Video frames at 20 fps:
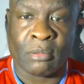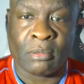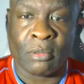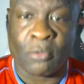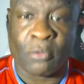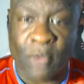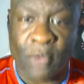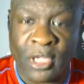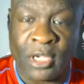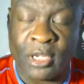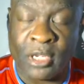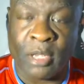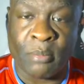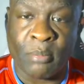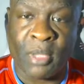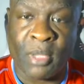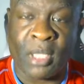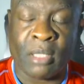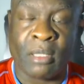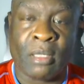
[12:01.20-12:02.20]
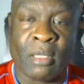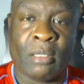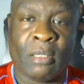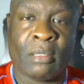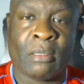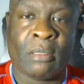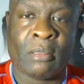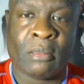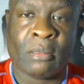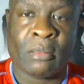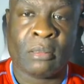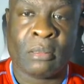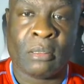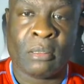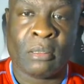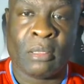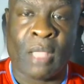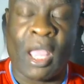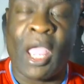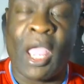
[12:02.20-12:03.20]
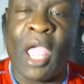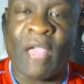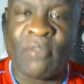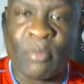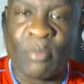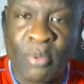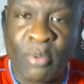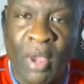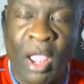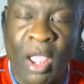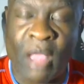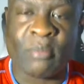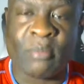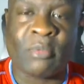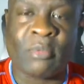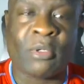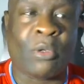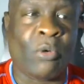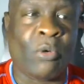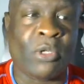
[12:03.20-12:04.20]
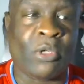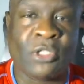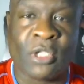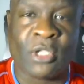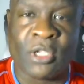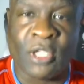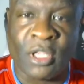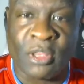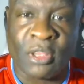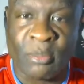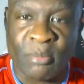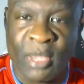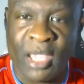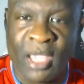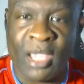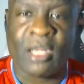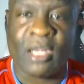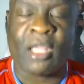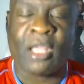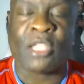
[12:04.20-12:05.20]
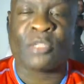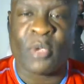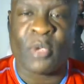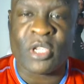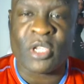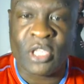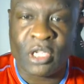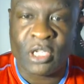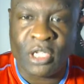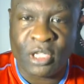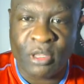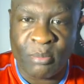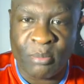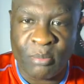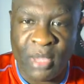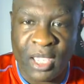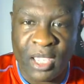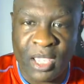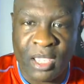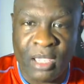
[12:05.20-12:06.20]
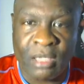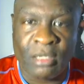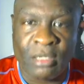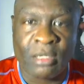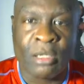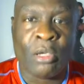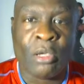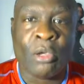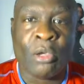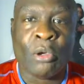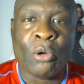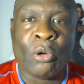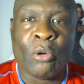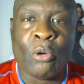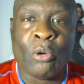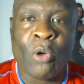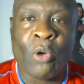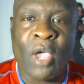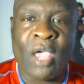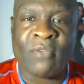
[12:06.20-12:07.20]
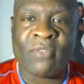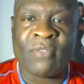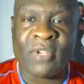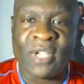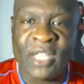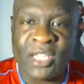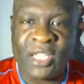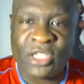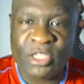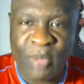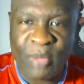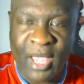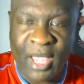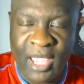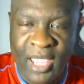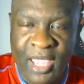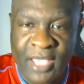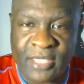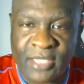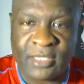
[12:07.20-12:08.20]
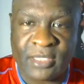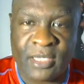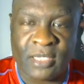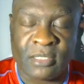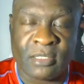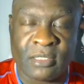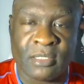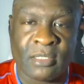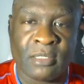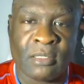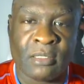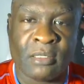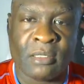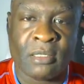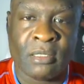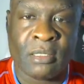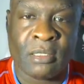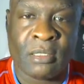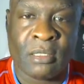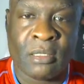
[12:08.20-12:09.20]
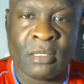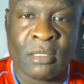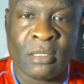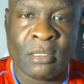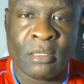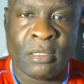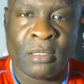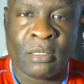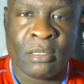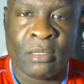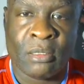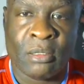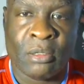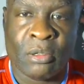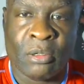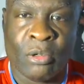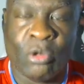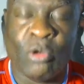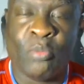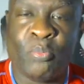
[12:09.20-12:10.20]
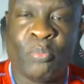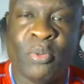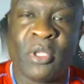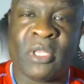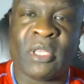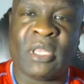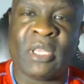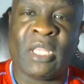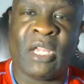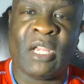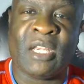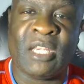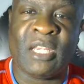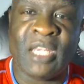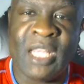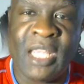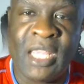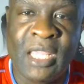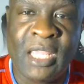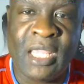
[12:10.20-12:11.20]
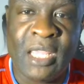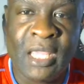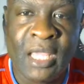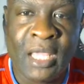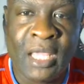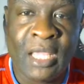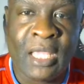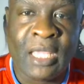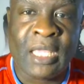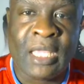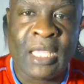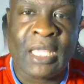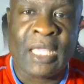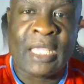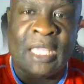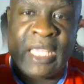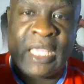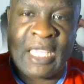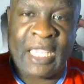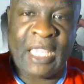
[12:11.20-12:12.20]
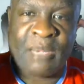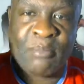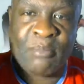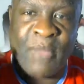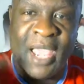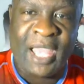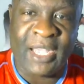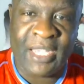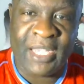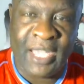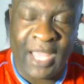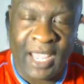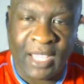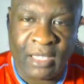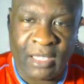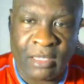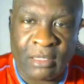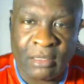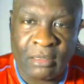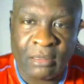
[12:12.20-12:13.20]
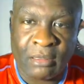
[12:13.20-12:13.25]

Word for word: greater than me i have a problem going to another man especially another man who have lynched my ancestors who put their knee in my neck